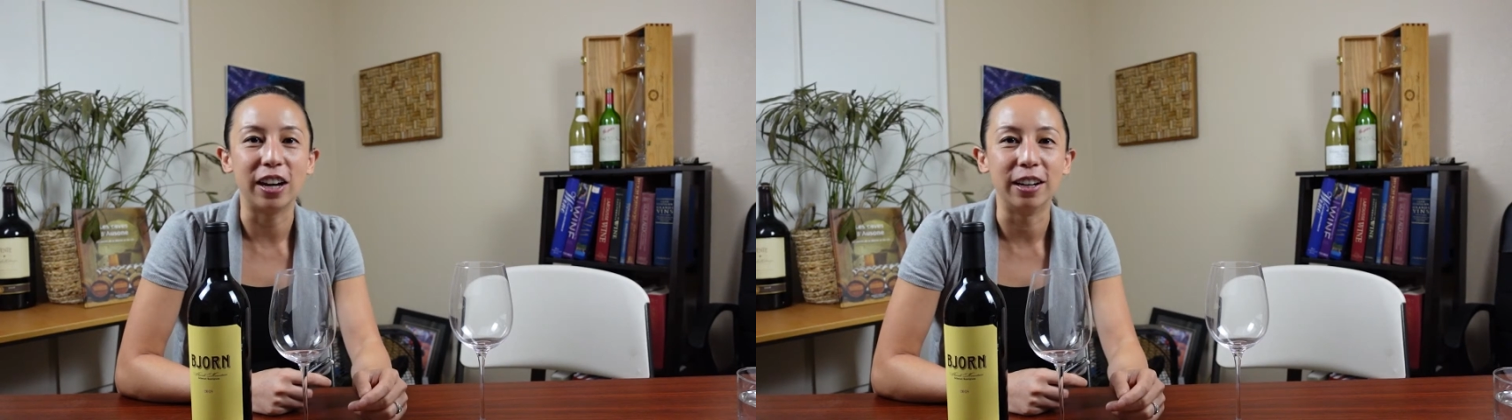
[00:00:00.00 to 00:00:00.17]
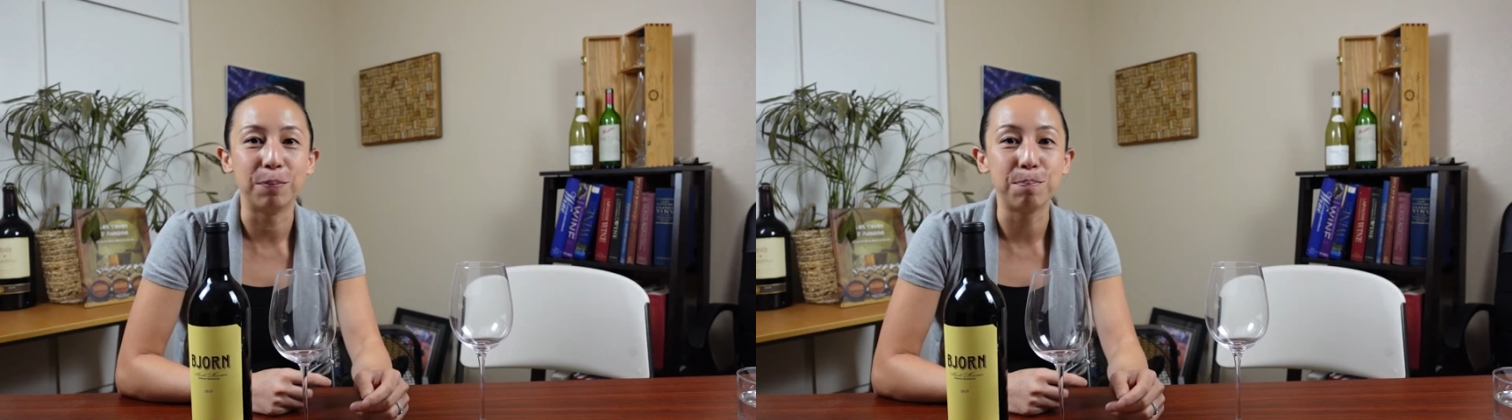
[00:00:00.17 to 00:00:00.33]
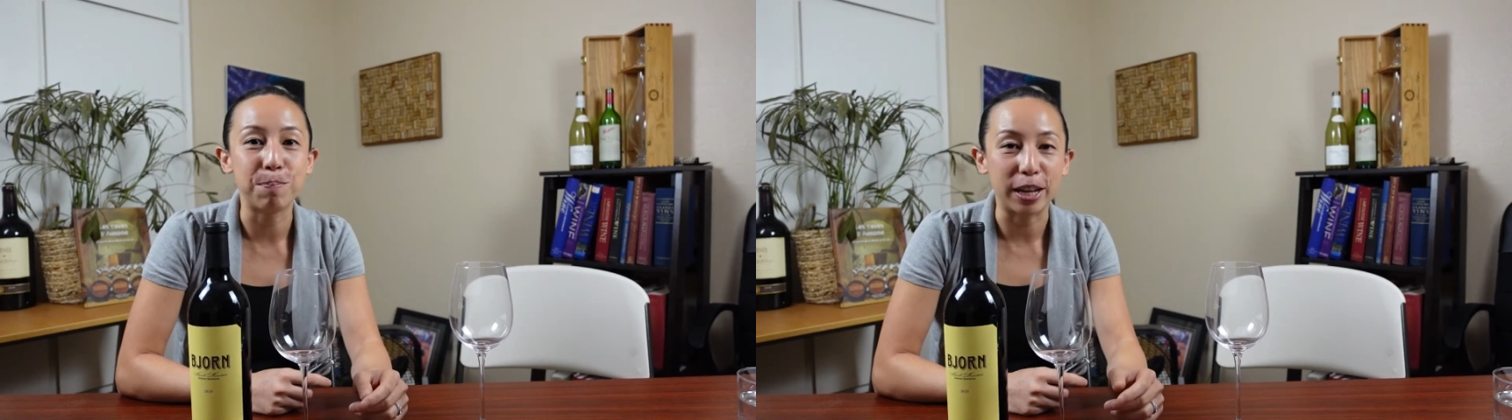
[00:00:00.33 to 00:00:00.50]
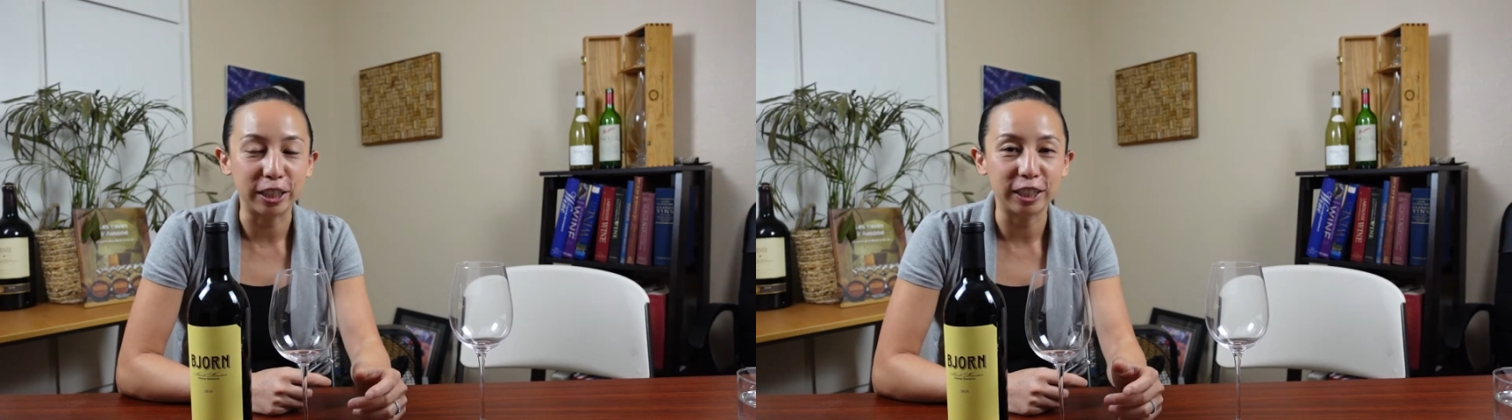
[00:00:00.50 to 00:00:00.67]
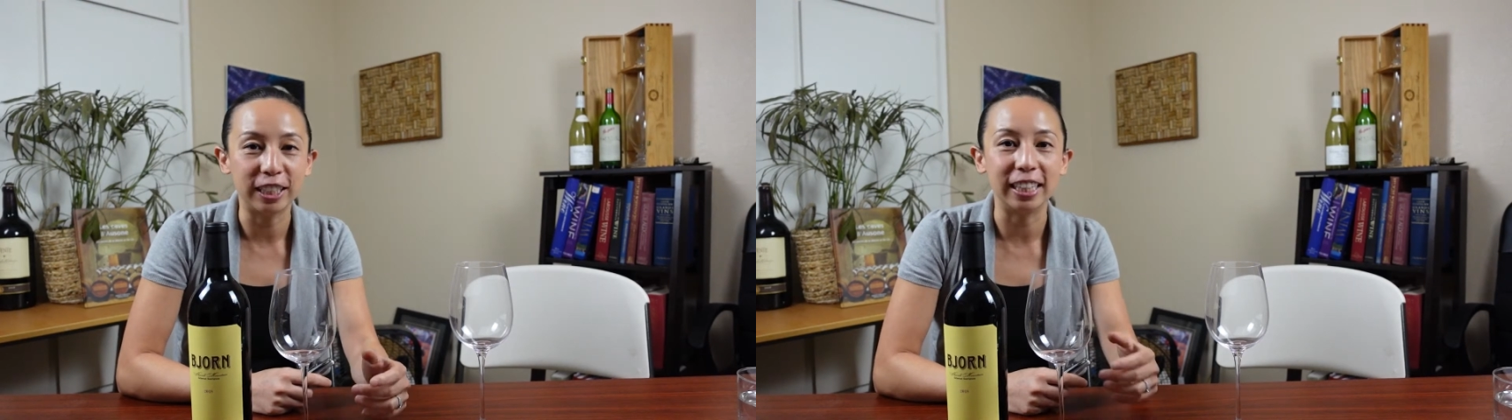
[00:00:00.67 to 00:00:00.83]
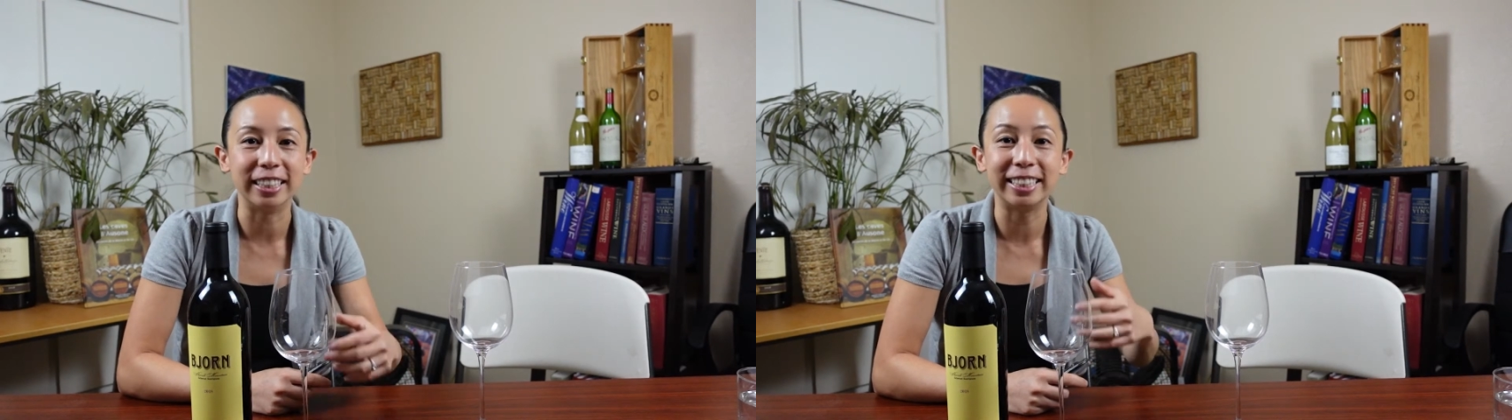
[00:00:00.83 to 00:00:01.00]
a
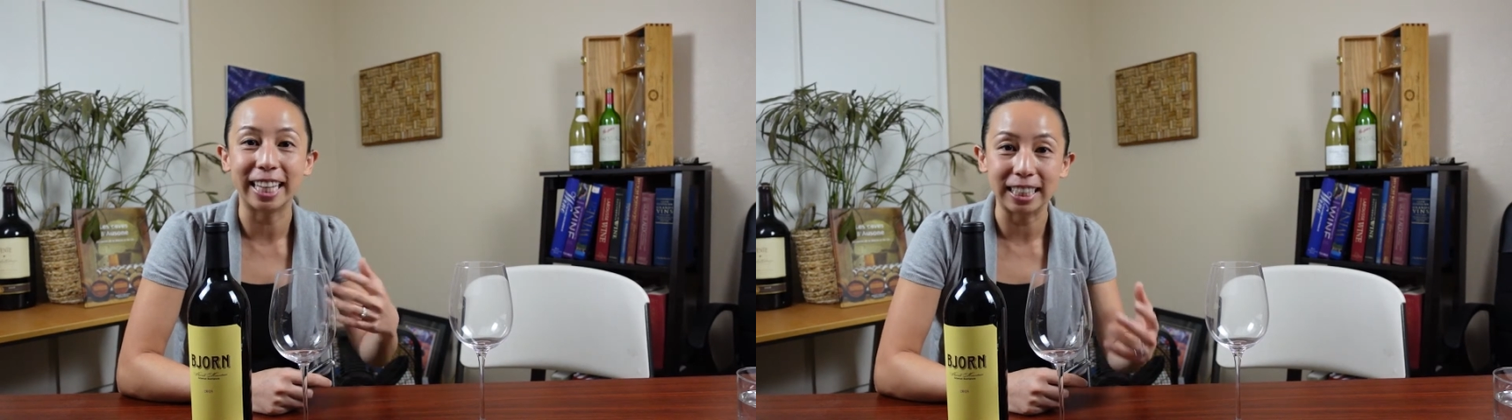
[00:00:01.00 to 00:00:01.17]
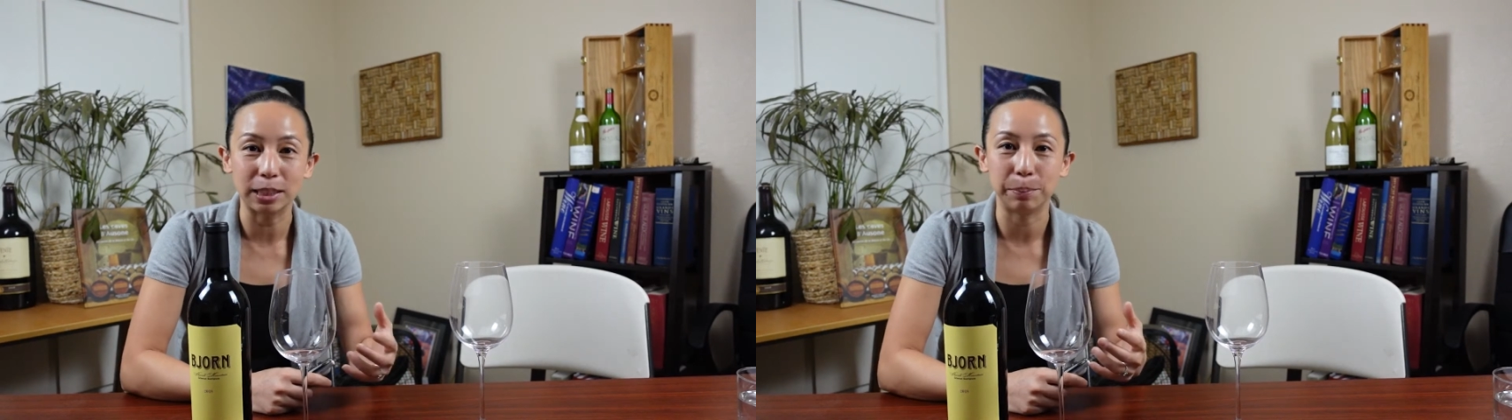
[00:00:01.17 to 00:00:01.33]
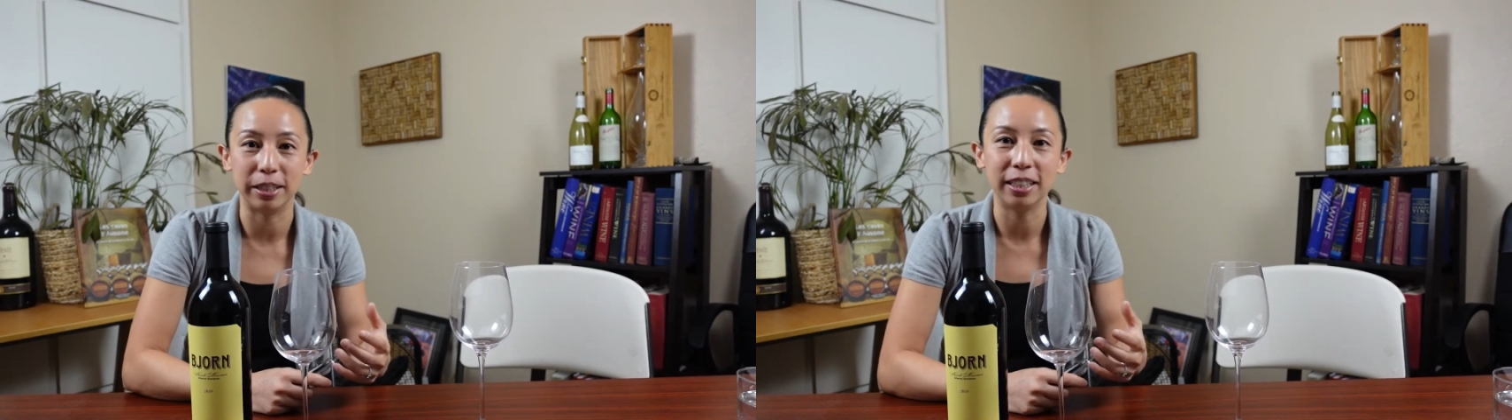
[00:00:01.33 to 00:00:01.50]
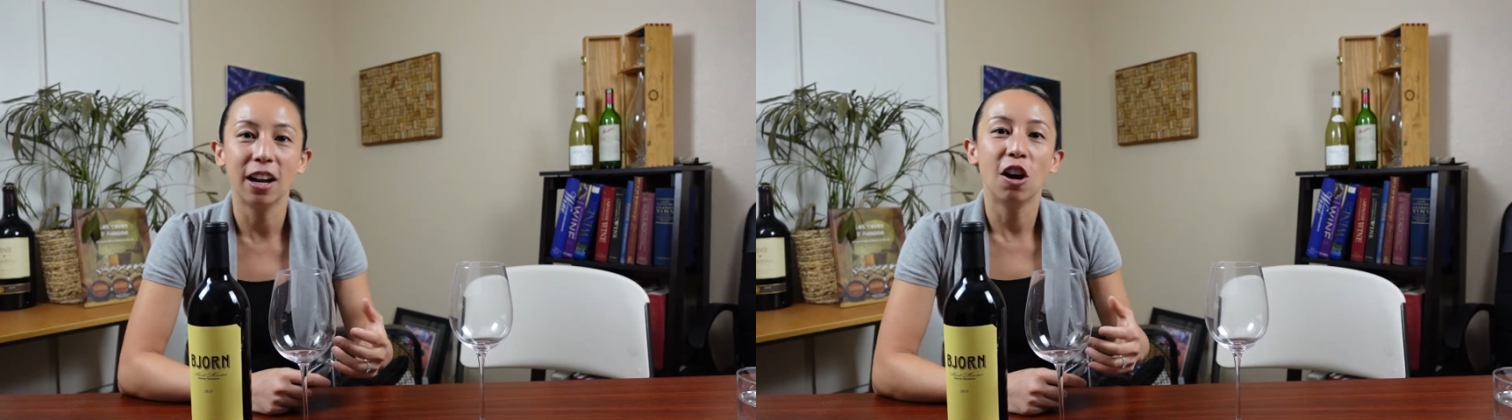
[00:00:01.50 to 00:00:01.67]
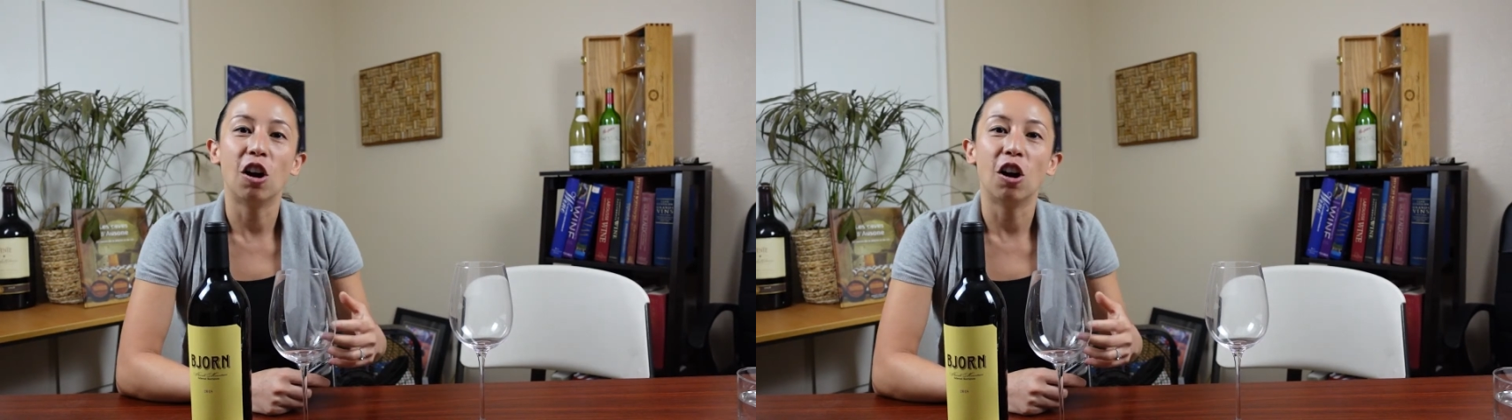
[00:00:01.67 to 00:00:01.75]
better assessment